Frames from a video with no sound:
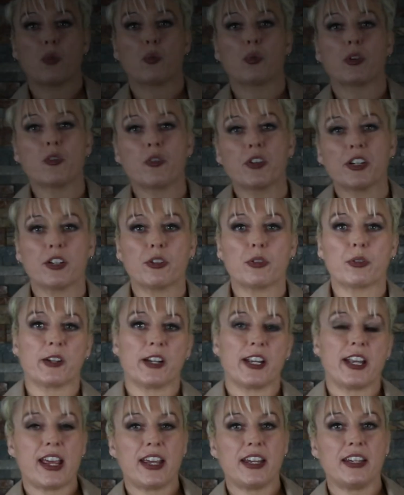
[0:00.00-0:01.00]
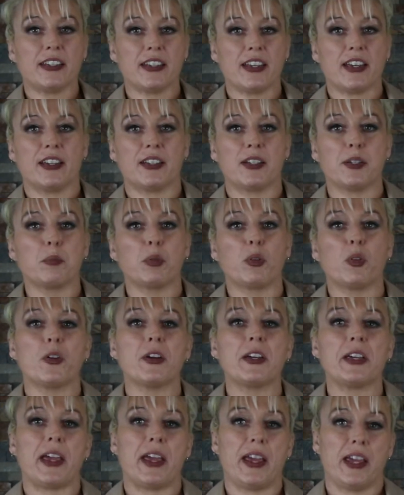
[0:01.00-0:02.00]
We're going to create an
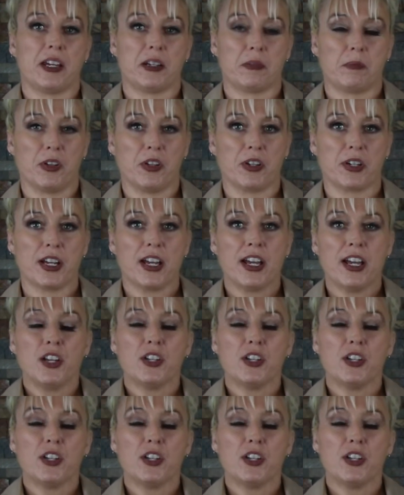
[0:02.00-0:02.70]
employee handbook.